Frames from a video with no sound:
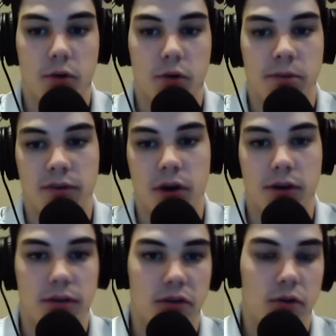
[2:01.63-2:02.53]
it would be
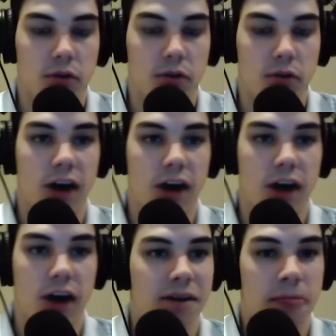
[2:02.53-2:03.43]
very difficult to top,
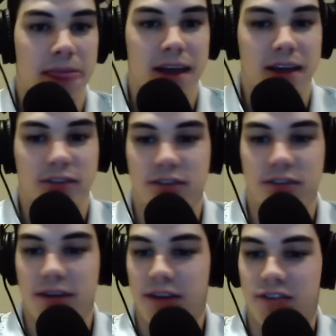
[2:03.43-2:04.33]
but
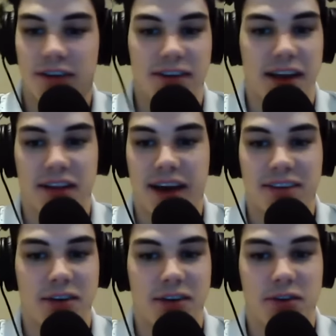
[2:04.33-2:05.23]
just like
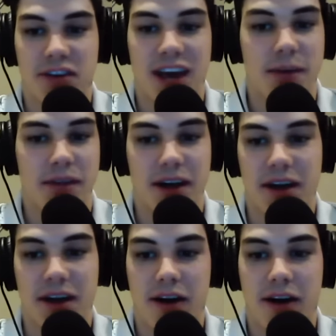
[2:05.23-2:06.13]
last year's game, a
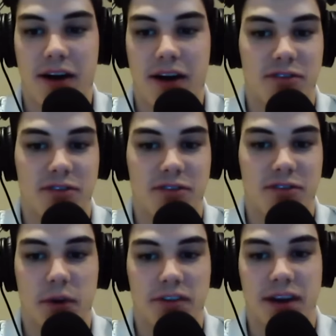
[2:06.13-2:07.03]
lot of offensive
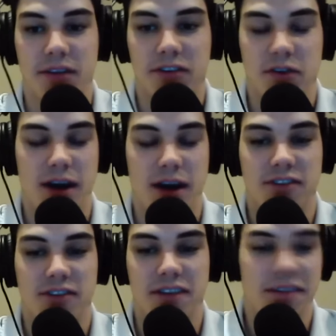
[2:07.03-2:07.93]
fireworks down the
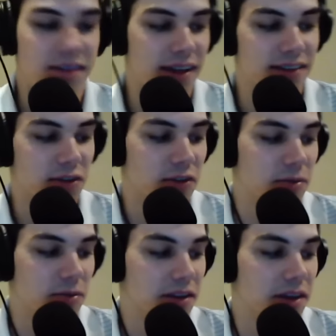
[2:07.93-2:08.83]
stretch. And that's
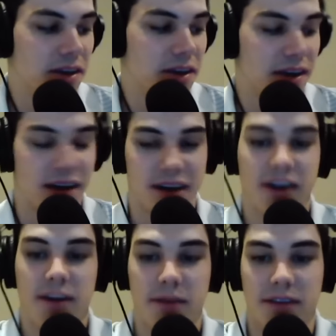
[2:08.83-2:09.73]
ultimately
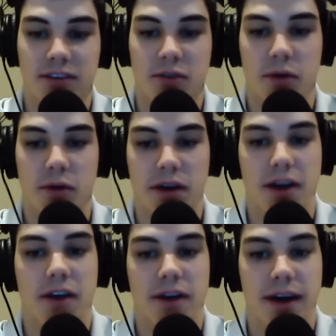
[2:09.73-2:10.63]
going to be the story
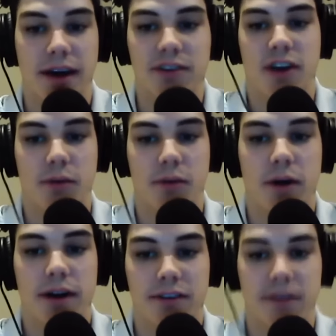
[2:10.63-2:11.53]
here, and how Deshaun
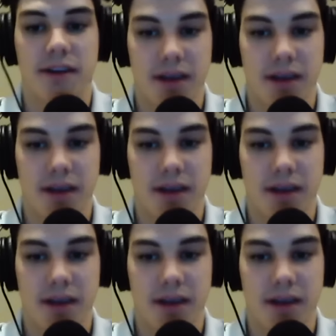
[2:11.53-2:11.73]
Watson